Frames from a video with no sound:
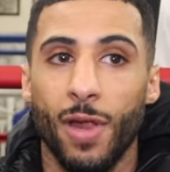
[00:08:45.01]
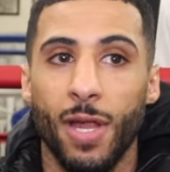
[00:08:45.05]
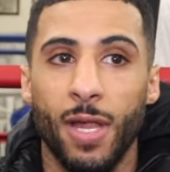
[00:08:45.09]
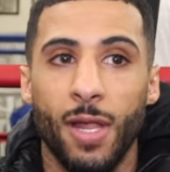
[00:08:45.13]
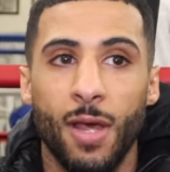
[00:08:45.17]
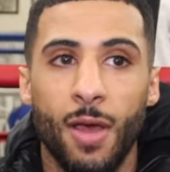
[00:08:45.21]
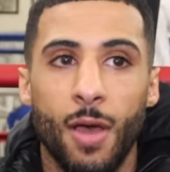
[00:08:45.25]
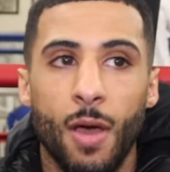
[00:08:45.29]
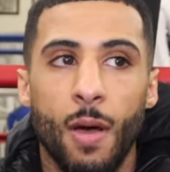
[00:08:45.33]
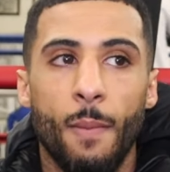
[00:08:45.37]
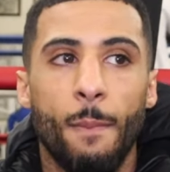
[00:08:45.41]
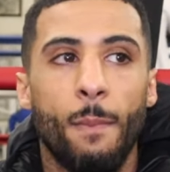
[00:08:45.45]
And
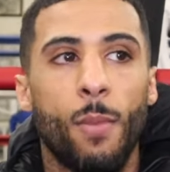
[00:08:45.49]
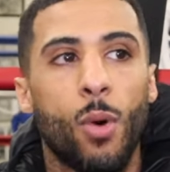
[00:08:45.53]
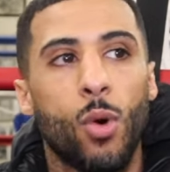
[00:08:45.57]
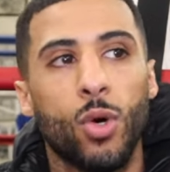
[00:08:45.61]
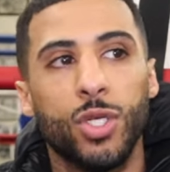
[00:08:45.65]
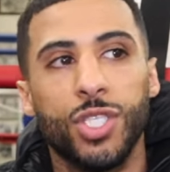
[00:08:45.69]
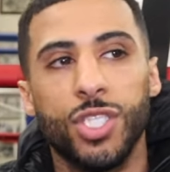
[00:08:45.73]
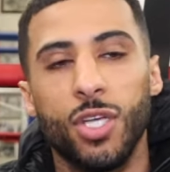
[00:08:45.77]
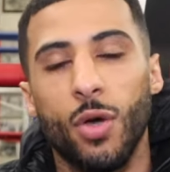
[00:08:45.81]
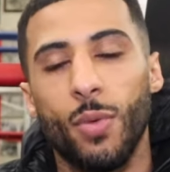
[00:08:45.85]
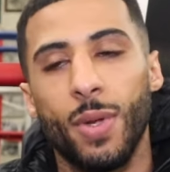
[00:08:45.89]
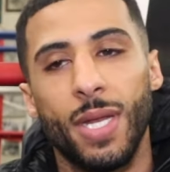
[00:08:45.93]

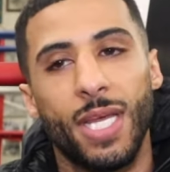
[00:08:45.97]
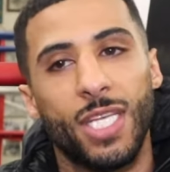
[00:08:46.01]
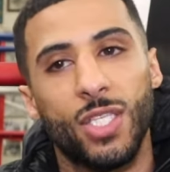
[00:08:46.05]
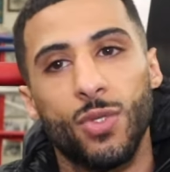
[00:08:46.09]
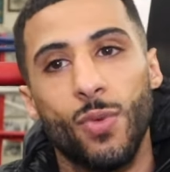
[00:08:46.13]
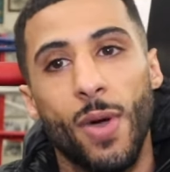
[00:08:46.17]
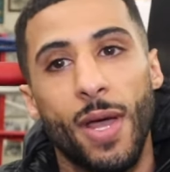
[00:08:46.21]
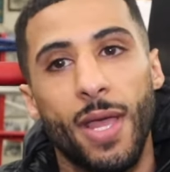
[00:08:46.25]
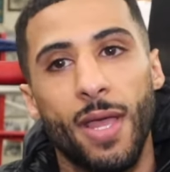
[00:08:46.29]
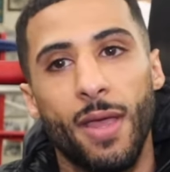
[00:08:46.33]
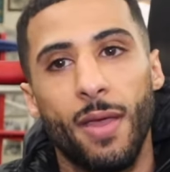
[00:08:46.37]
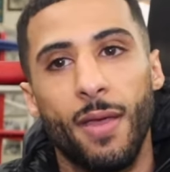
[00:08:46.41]
more so in his
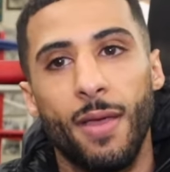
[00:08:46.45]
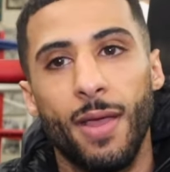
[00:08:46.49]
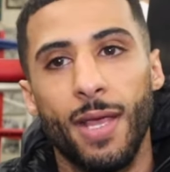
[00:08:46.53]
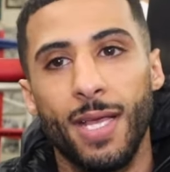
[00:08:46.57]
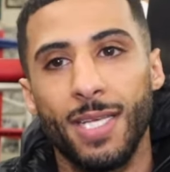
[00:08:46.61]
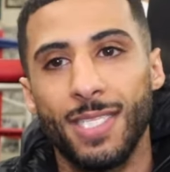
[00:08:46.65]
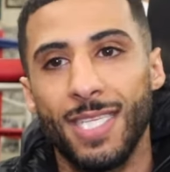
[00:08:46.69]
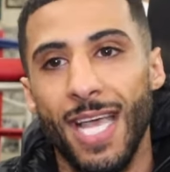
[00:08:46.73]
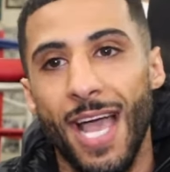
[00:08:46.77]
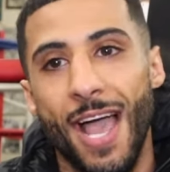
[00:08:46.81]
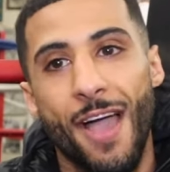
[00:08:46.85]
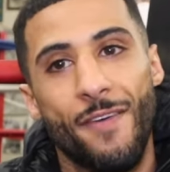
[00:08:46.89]
weight,
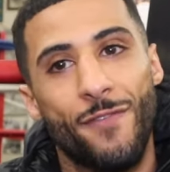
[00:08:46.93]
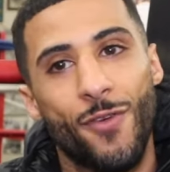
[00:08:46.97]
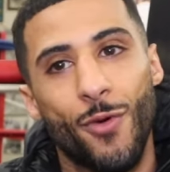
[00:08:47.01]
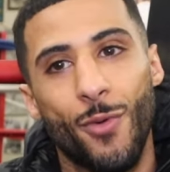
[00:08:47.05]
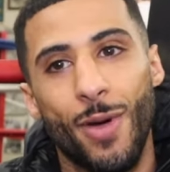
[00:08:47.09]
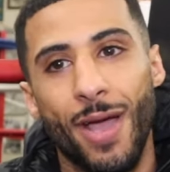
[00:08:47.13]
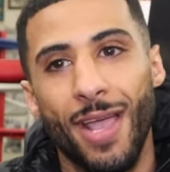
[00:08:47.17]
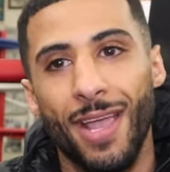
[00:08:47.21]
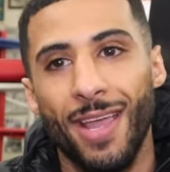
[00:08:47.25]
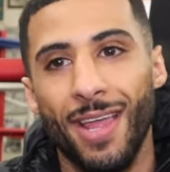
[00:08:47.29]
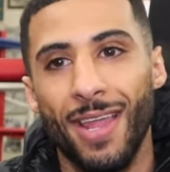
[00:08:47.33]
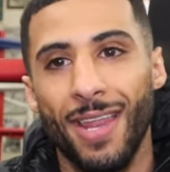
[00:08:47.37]
he's a
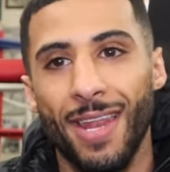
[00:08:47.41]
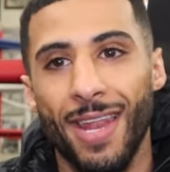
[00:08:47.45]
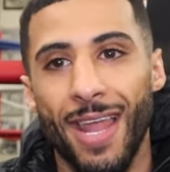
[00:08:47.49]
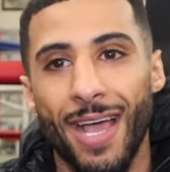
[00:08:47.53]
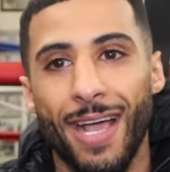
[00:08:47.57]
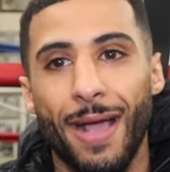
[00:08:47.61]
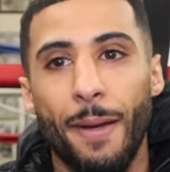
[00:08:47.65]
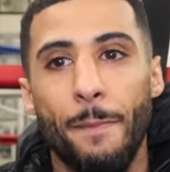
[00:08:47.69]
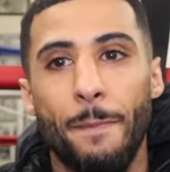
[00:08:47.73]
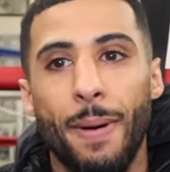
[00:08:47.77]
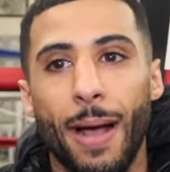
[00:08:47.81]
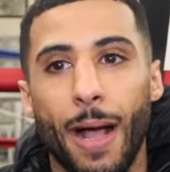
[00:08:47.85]
heavyweight, they
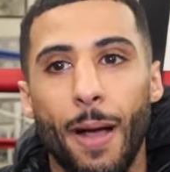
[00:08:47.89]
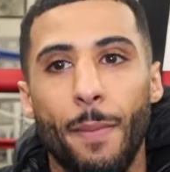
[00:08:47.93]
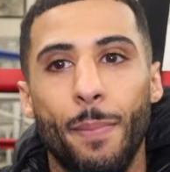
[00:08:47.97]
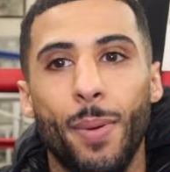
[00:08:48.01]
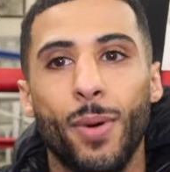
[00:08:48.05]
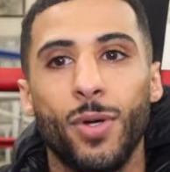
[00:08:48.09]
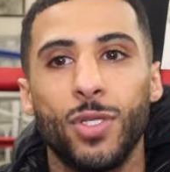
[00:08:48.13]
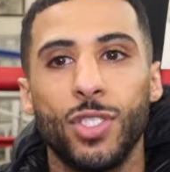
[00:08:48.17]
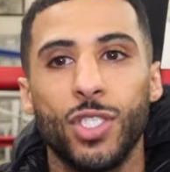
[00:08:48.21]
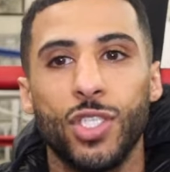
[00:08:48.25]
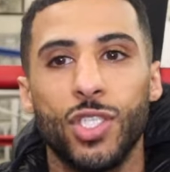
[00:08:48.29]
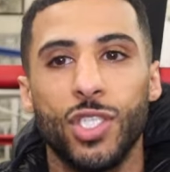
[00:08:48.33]
can pack a
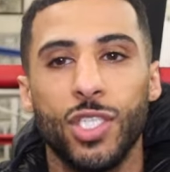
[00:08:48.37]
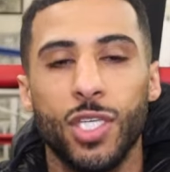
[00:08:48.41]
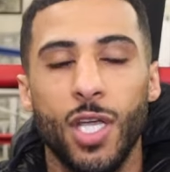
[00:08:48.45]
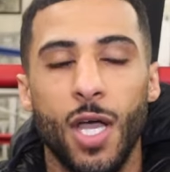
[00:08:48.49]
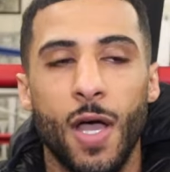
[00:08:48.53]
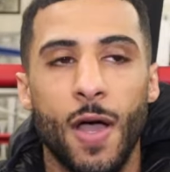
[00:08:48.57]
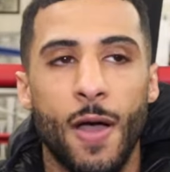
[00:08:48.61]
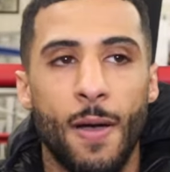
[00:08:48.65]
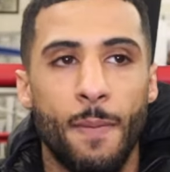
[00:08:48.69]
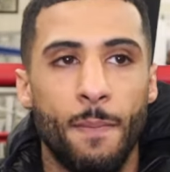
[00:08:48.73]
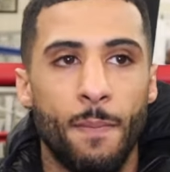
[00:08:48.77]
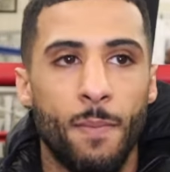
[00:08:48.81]
punch.
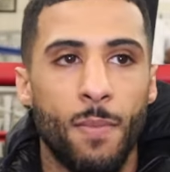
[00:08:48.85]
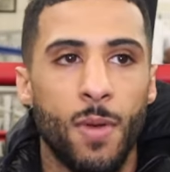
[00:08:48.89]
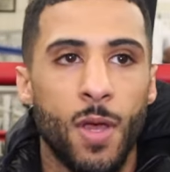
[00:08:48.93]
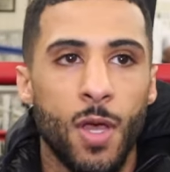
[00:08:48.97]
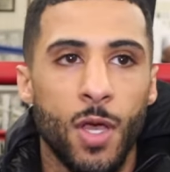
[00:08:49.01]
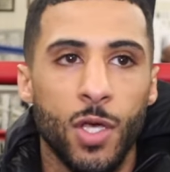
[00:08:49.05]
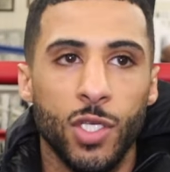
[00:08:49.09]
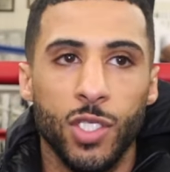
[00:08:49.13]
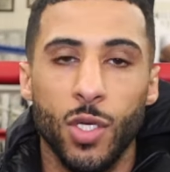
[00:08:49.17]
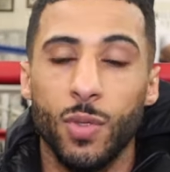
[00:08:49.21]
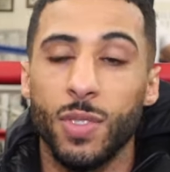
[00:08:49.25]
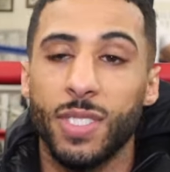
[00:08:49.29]
Um,
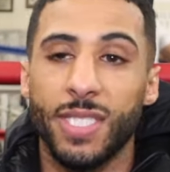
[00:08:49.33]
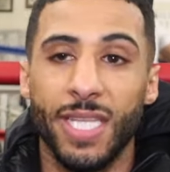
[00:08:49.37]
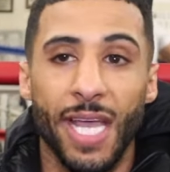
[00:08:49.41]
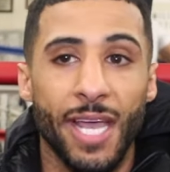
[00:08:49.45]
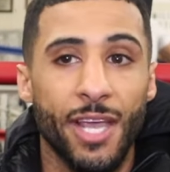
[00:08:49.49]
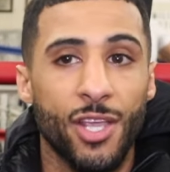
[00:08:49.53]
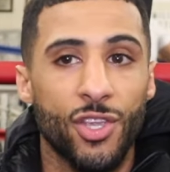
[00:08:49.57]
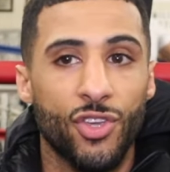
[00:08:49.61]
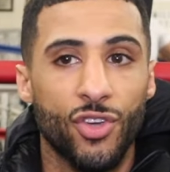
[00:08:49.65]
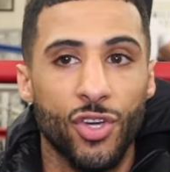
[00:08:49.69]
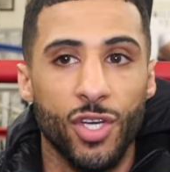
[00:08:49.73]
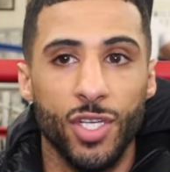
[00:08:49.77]
so it's
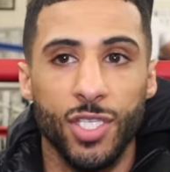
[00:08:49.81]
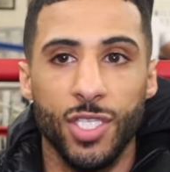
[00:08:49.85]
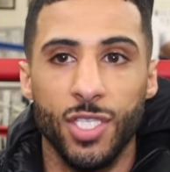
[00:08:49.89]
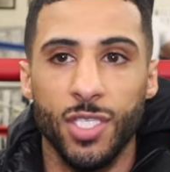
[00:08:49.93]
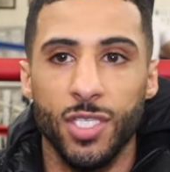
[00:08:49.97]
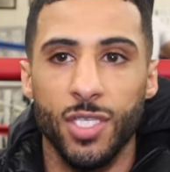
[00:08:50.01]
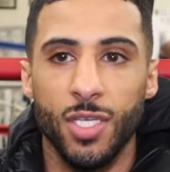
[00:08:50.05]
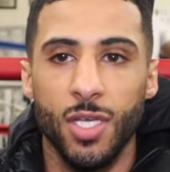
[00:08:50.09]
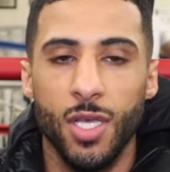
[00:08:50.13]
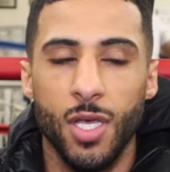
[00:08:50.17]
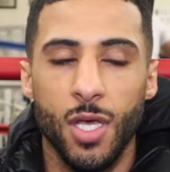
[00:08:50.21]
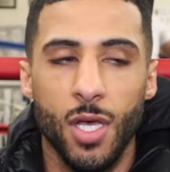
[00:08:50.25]
dangerous.